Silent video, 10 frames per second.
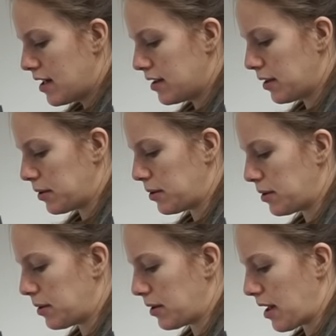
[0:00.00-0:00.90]
the
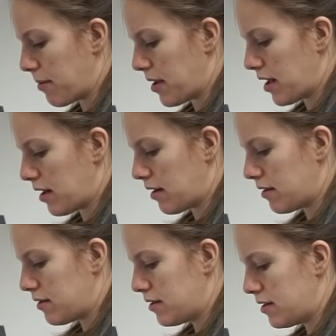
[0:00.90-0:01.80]
Lululemon
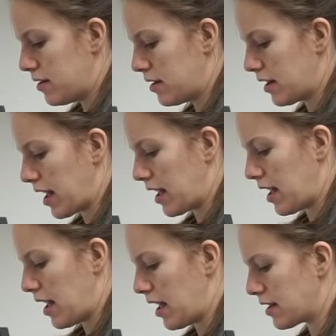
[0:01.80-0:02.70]

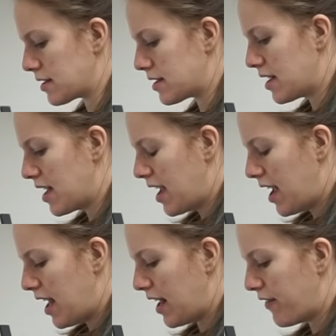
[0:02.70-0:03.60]
leggings,
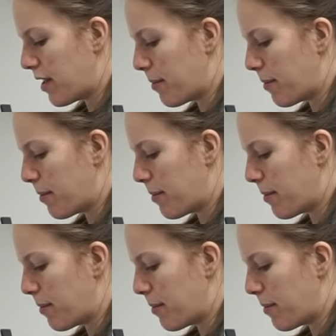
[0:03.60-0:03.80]
and even